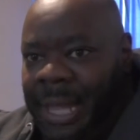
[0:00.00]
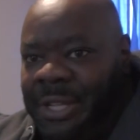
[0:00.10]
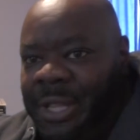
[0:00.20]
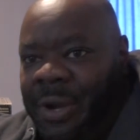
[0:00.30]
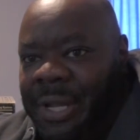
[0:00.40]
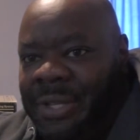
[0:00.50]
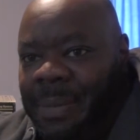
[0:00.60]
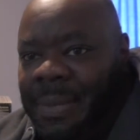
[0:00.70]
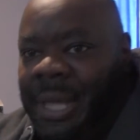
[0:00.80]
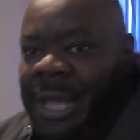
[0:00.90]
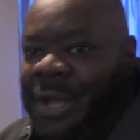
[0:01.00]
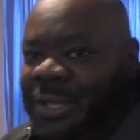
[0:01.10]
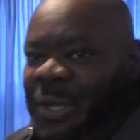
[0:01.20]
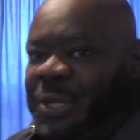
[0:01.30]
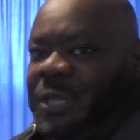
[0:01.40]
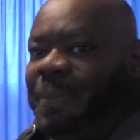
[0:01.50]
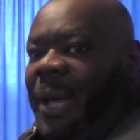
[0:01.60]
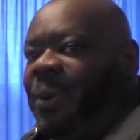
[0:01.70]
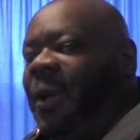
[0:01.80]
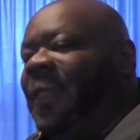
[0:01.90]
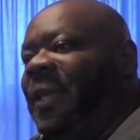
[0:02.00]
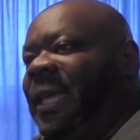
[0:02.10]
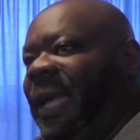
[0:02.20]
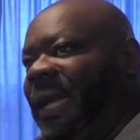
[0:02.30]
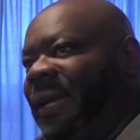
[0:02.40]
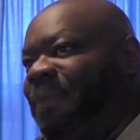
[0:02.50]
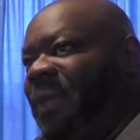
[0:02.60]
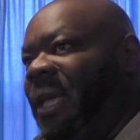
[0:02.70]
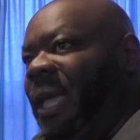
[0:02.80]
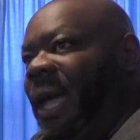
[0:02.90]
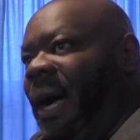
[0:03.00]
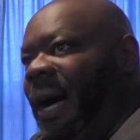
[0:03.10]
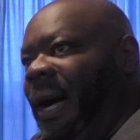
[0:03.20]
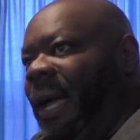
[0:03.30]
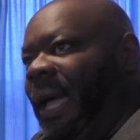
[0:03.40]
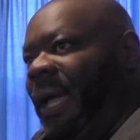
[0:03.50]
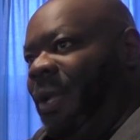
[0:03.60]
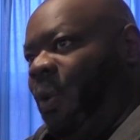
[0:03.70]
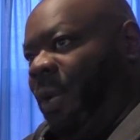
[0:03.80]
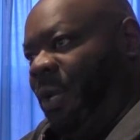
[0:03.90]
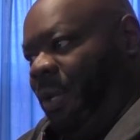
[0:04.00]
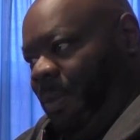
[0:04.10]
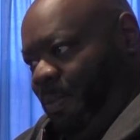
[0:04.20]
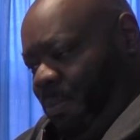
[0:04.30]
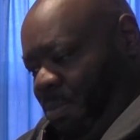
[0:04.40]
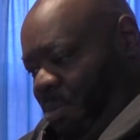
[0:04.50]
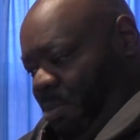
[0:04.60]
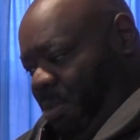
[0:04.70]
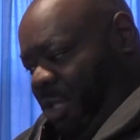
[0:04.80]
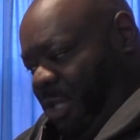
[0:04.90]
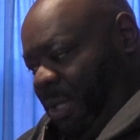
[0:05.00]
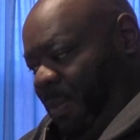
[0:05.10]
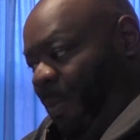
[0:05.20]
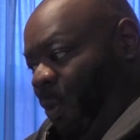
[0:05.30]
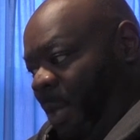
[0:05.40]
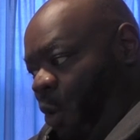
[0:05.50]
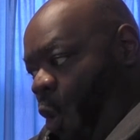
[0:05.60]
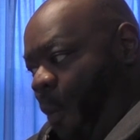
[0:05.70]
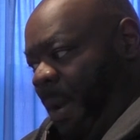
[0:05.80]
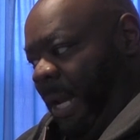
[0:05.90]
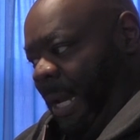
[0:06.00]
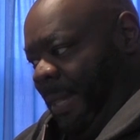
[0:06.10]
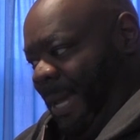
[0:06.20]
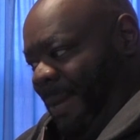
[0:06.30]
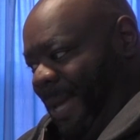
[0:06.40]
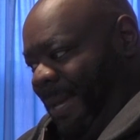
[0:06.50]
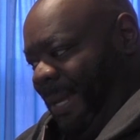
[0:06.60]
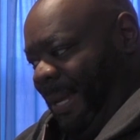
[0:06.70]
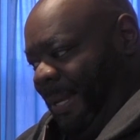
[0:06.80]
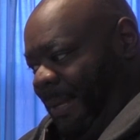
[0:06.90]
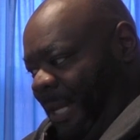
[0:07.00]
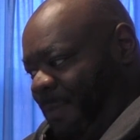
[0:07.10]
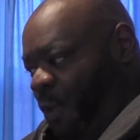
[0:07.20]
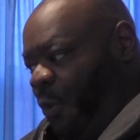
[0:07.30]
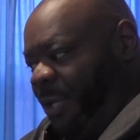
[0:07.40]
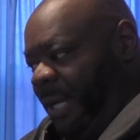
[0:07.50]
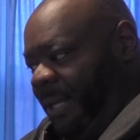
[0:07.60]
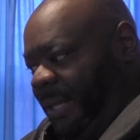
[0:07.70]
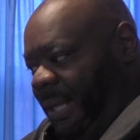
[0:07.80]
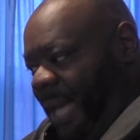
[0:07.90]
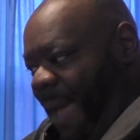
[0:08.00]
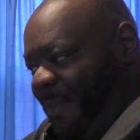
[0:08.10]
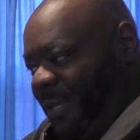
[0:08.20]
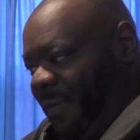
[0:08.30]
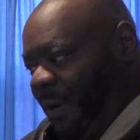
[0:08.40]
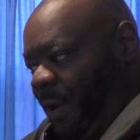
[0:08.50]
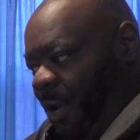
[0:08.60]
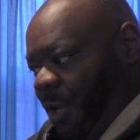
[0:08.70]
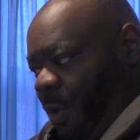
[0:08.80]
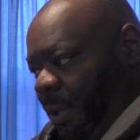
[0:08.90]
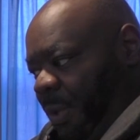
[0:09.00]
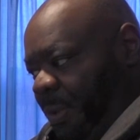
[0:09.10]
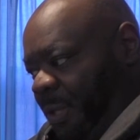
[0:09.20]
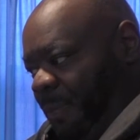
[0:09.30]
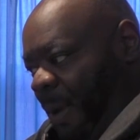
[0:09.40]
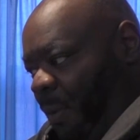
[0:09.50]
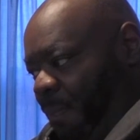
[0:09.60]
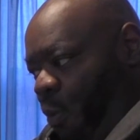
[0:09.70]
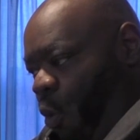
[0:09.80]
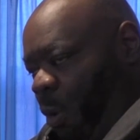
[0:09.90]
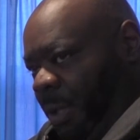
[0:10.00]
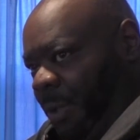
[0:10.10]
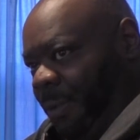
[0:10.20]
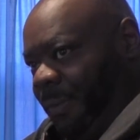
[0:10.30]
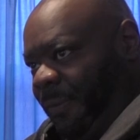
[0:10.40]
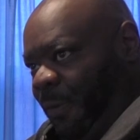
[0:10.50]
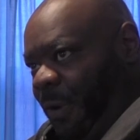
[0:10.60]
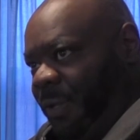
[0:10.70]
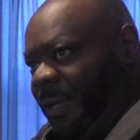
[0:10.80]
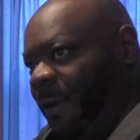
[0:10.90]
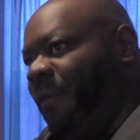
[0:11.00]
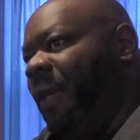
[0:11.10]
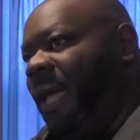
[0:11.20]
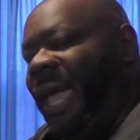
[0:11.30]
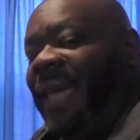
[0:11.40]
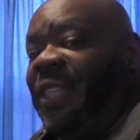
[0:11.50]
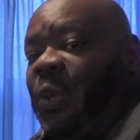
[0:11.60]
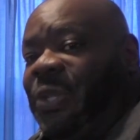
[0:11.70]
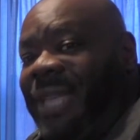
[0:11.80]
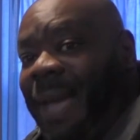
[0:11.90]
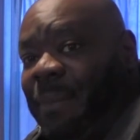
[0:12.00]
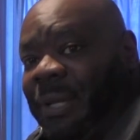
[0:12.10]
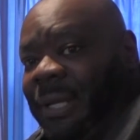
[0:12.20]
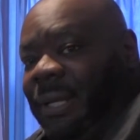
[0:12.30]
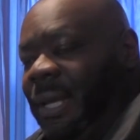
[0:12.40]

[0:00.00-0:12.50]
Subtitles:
Actually, there it is. Yep. There's a little spout on the keg, and you can, without opening anything and exposing it to the atmosphere, you can use a spout and pour a little for yourself, and then you sample it.